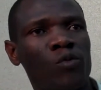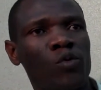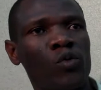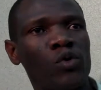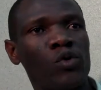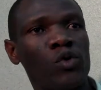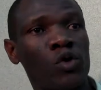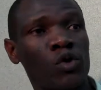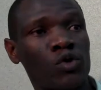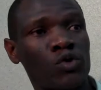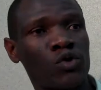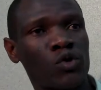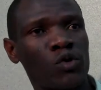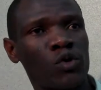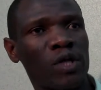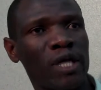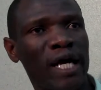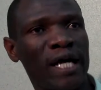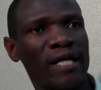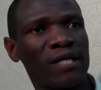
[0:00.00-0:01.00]
We would
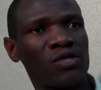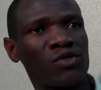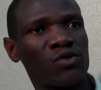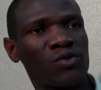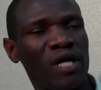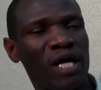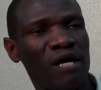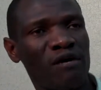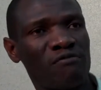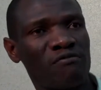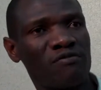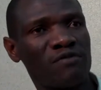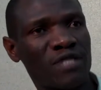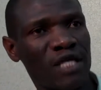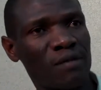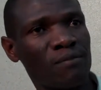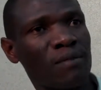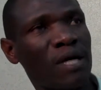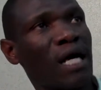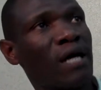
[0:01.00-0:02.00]
also like to have
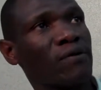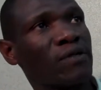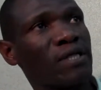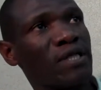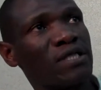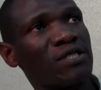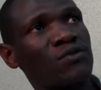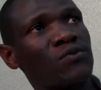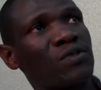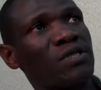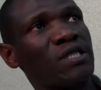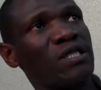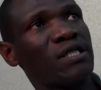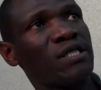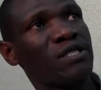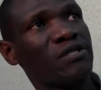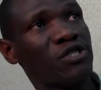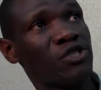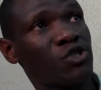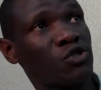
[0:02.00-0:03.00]
some outlets within
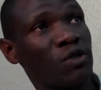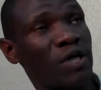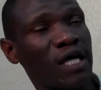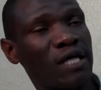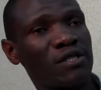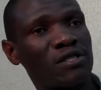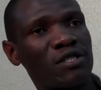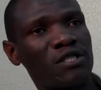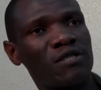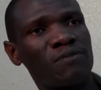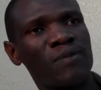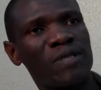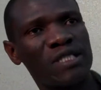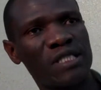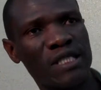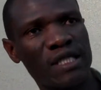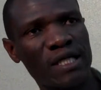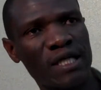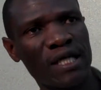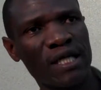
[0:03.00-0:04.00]
the regional countries,
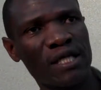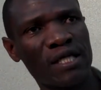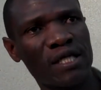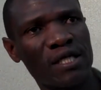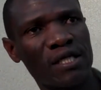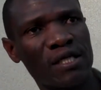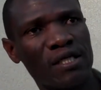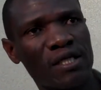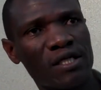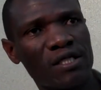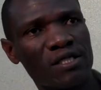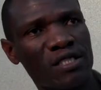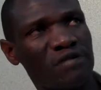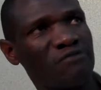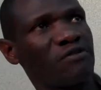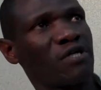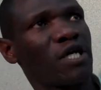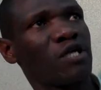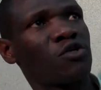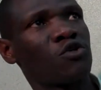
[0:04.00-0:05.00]
particularly in the East
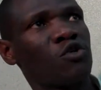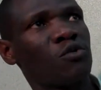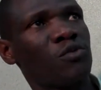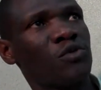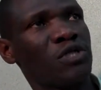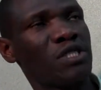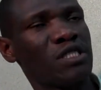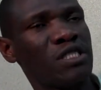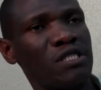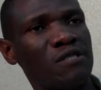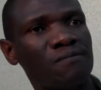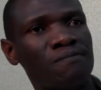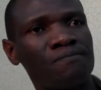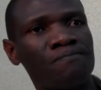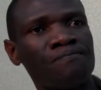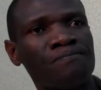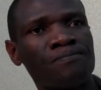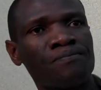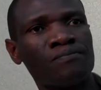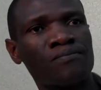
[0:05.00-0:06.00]
African community.
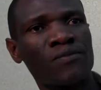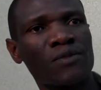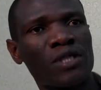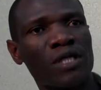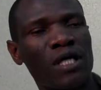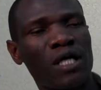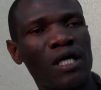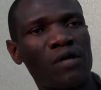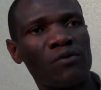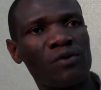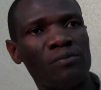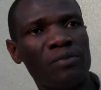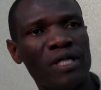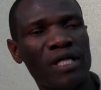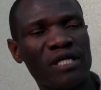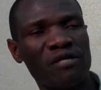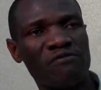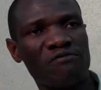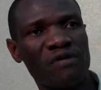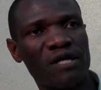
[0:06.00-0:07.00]
We
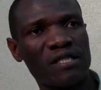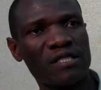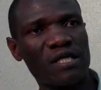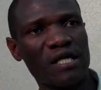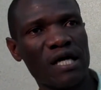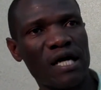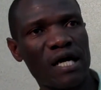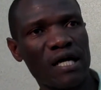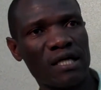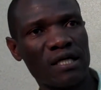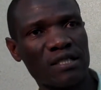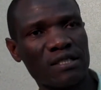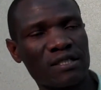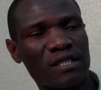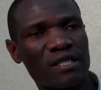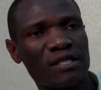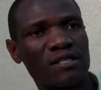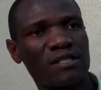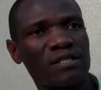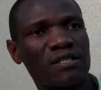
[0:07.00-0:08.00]
believe that
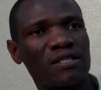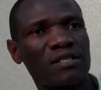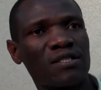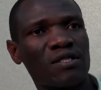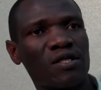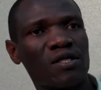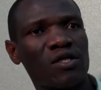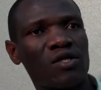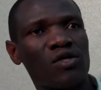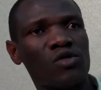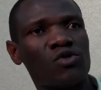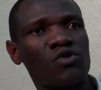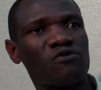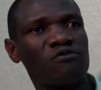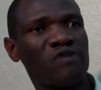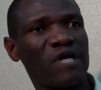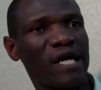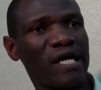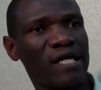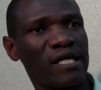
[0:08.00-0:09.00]
access to
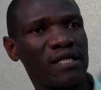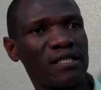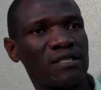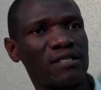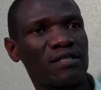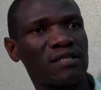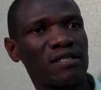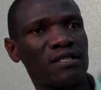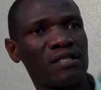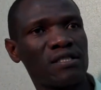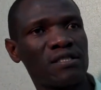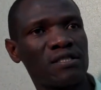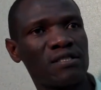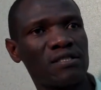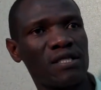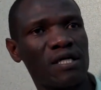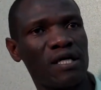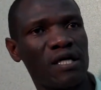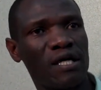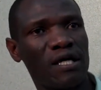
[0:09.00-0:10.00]
finance
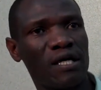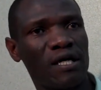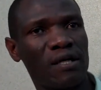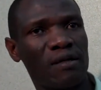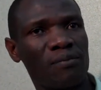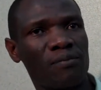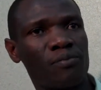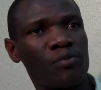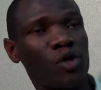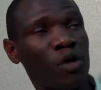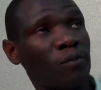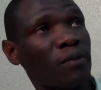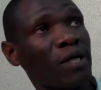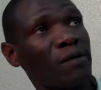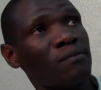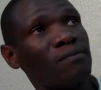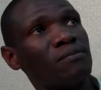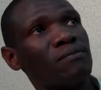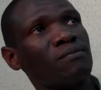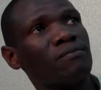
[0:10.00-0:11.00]
is a
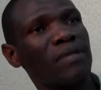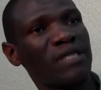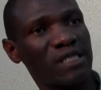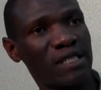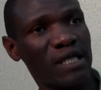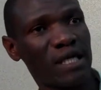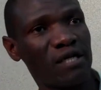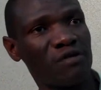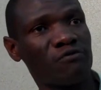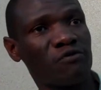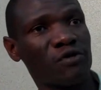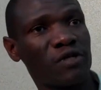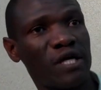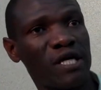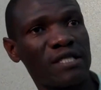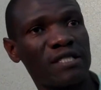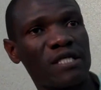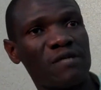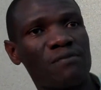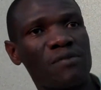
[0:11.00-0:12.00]
problem, particularly for the
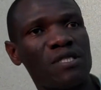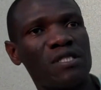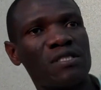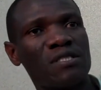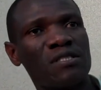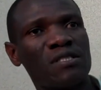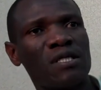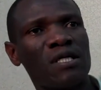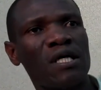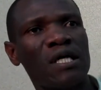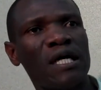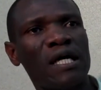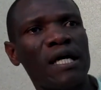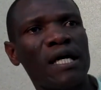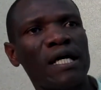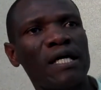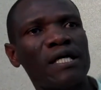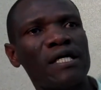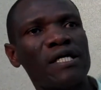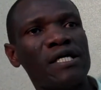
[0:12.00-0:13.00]
SMEs
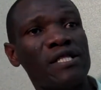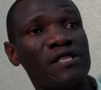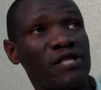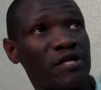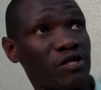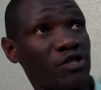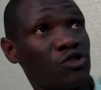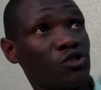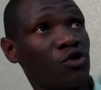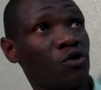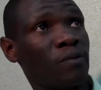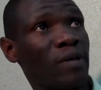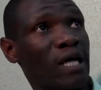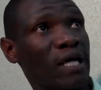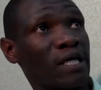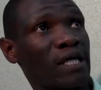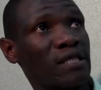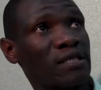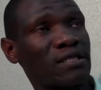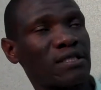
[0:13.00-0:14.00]
in the regional
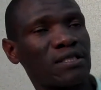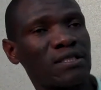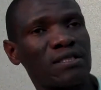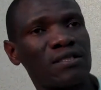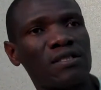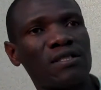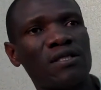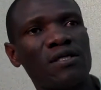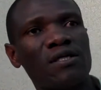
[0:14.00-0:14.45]
markets.